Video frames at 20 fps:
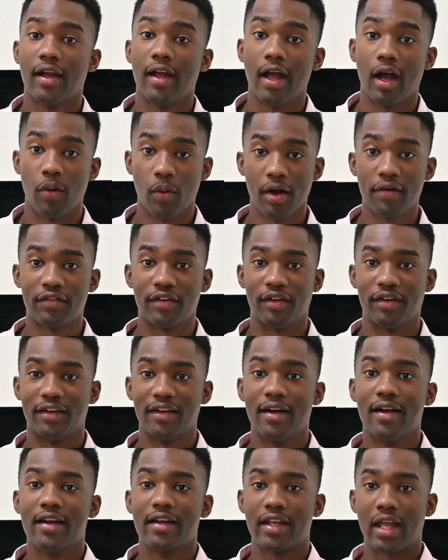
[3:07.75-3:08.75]
However,
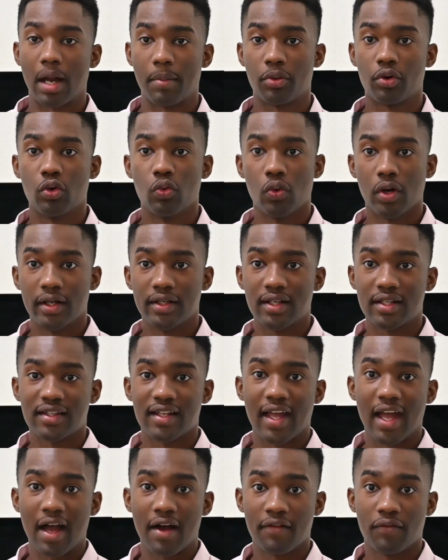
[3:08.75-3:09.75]
Capital One doesn't
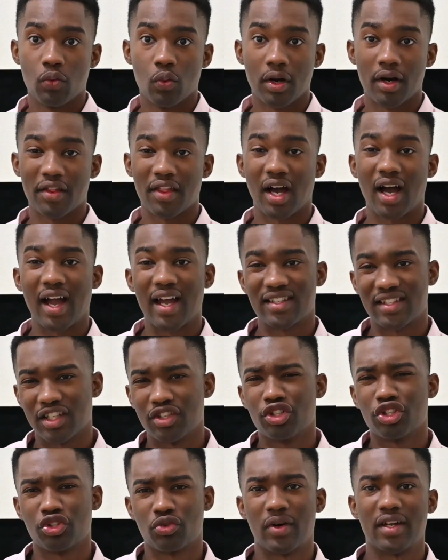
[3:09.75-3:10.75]
have one of the highest
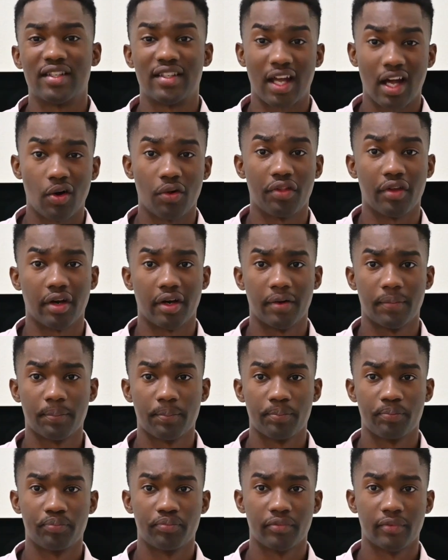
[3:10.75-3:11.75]
interest rates out there.
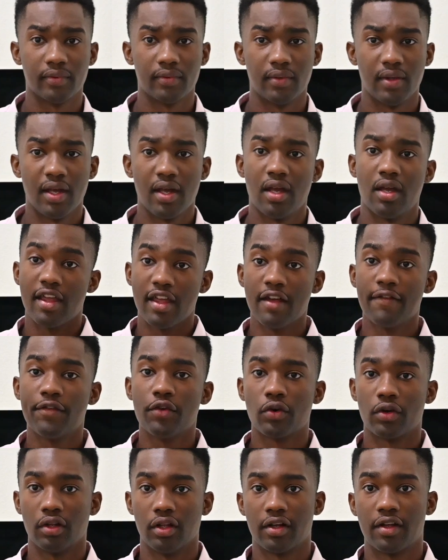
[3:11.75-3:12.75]
If
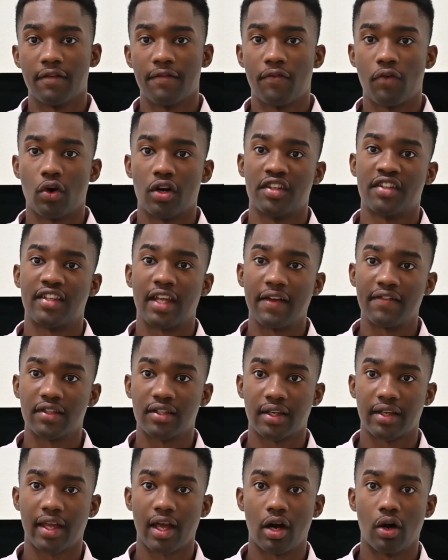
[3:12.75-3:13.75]
you are looking for a savings
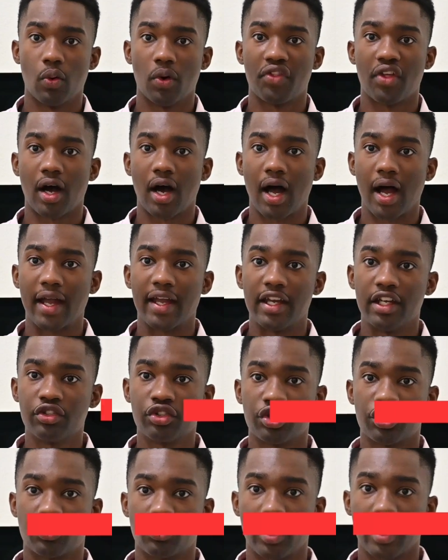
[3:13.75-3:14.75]
account with a high
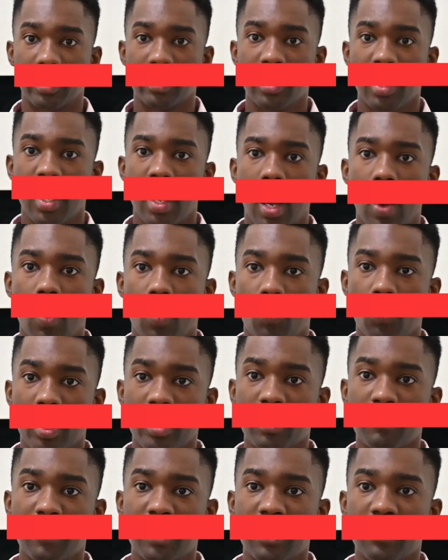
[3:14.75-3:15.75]
interest rate, I would
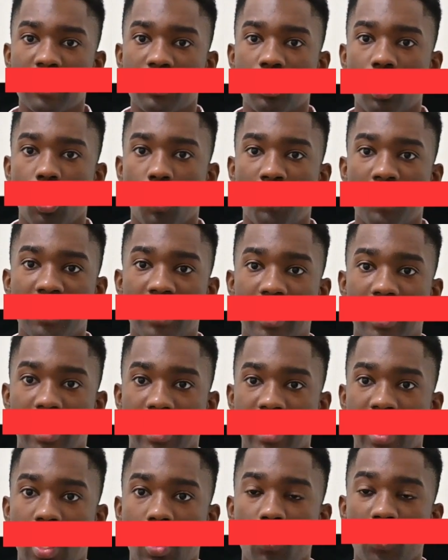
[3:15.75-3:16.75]
recommend that you open an
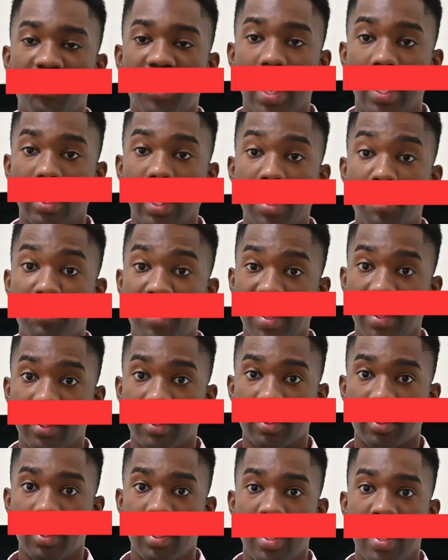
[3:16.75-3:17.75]
account with Ally
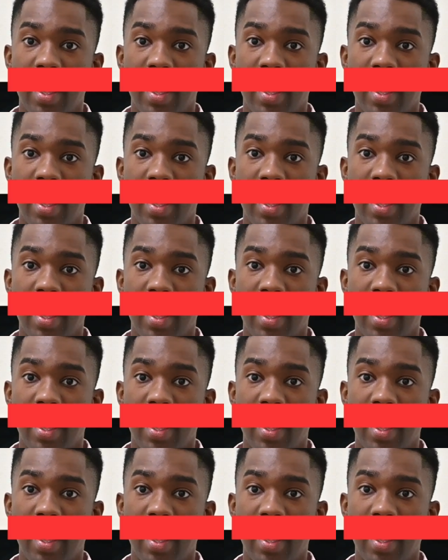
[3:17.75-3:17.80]
Bank.